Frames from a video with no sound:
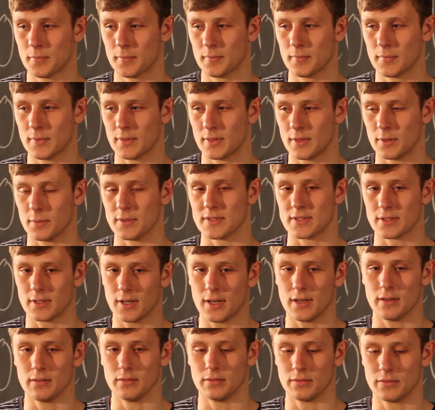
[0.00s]
there was
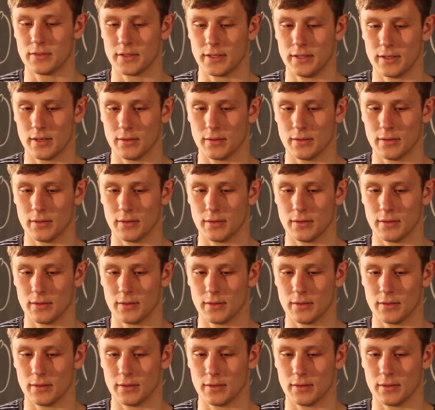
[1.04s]
love,